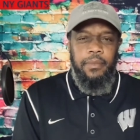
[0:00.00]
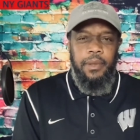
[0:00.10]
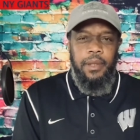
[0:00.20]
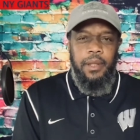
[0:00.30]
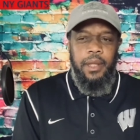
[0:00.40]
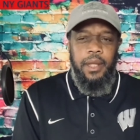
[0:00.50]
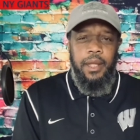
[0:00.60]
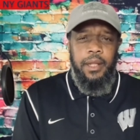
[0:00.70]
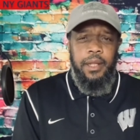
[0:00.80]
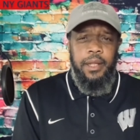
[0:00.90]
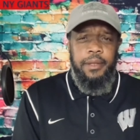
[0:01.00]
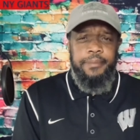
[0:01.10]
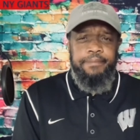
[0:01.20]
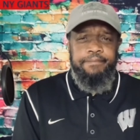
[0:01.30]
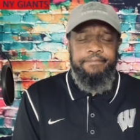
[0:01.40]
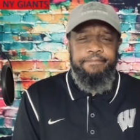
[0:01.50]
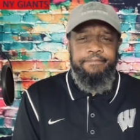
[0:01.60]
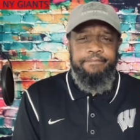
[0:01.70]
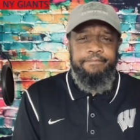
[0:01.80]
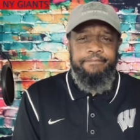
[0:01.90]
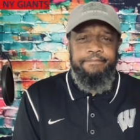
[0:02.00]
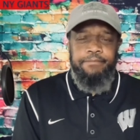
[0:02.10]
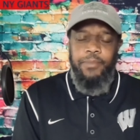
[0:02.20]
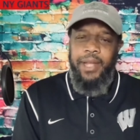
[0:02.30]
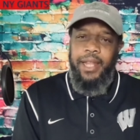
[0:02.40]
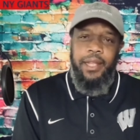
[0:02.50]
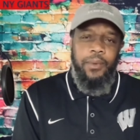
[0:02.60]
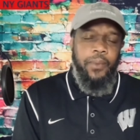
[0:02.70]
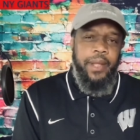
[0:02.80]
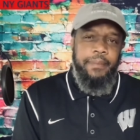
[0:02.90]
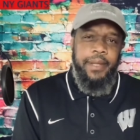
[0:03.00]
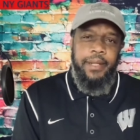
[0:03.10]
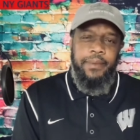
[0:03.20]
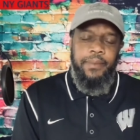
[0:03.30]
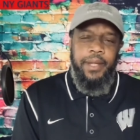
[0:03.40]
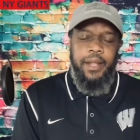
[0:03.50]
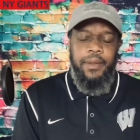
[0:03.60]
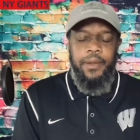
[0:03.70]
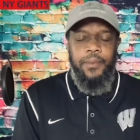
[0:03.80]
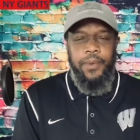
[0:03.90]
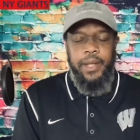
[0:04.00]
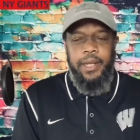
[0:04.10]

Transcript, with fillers: and um, we got to get a win, man. We got to get a win.